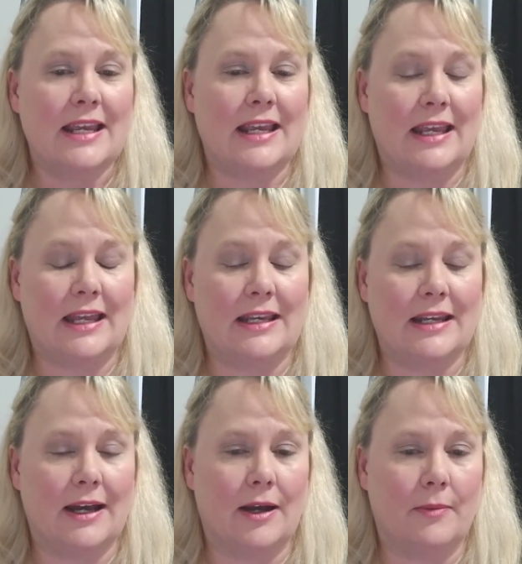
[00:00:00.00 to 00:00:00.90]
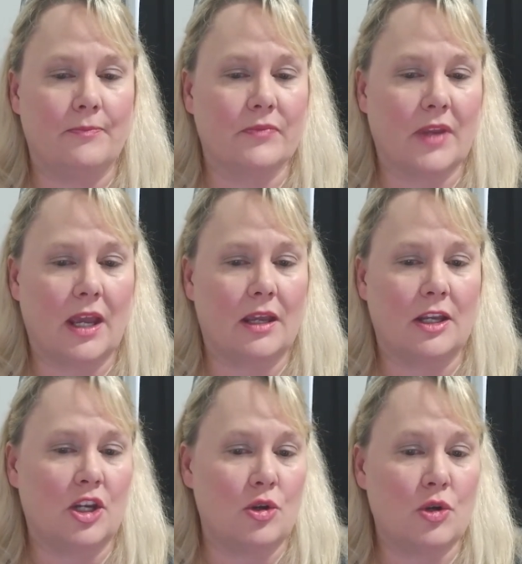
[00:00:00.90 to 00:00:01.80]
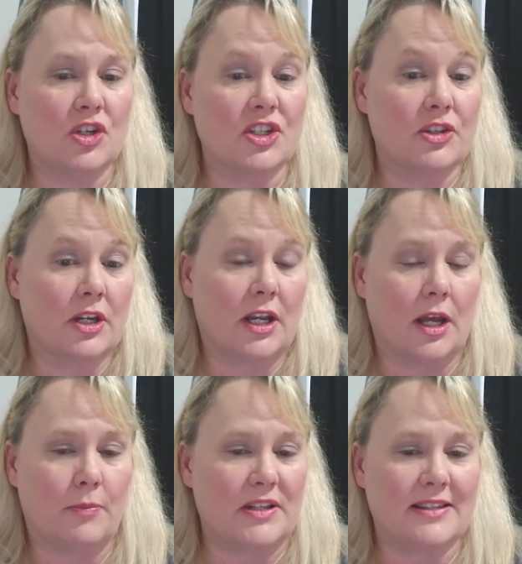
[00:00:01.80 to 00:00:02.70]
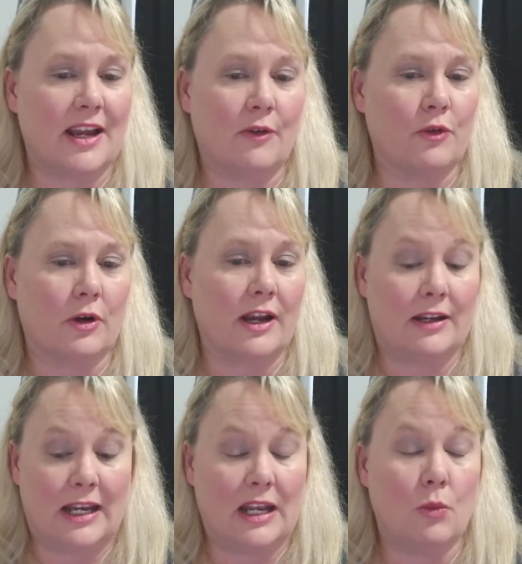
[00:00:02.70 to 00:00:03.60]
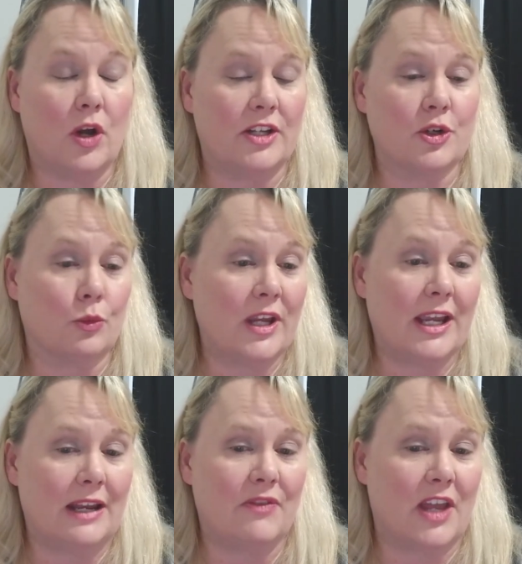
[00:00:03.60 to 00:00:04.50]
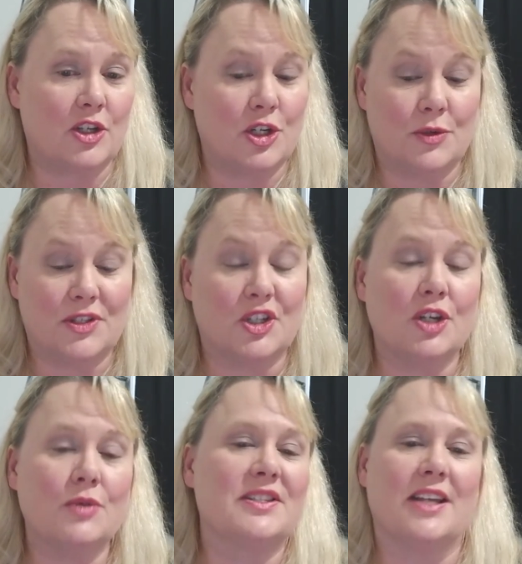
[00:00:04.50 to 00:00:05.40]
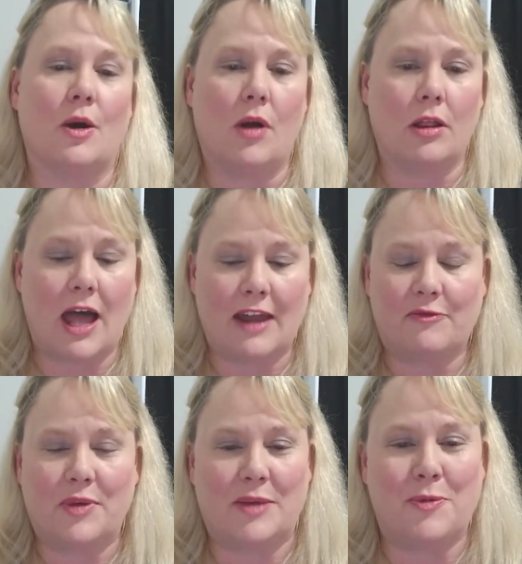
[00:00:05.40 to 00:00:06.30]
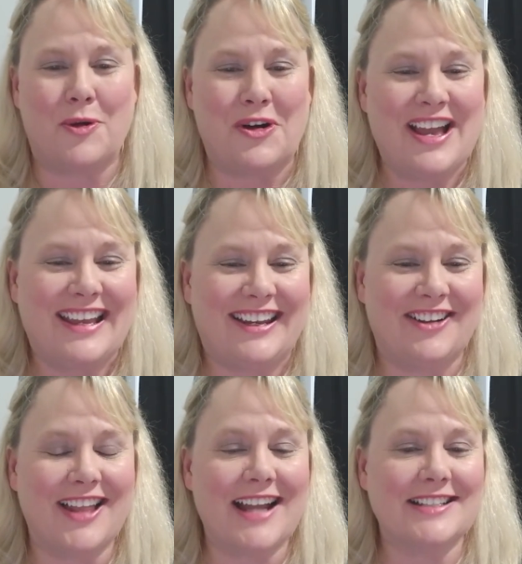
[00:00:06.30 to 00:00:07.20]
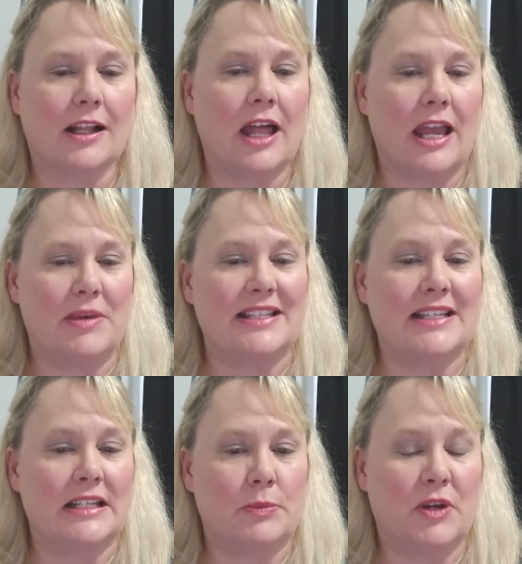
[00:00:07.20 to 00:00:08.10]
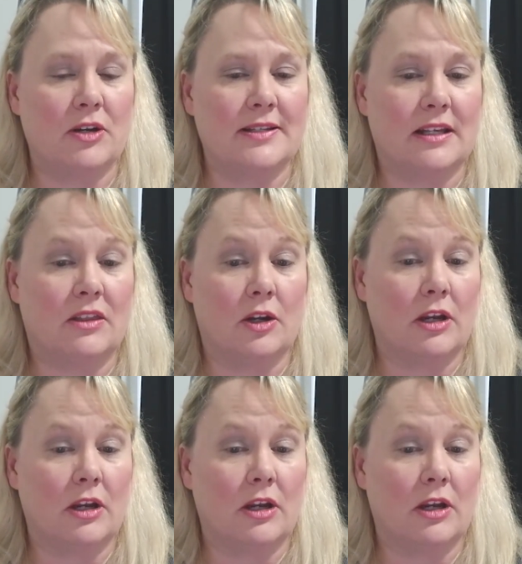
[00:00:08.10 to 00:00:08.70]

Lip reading: You can just look it up. It's there for anyone to read if they choose to do so. A lot of people, like to claim it's conspiracy theory,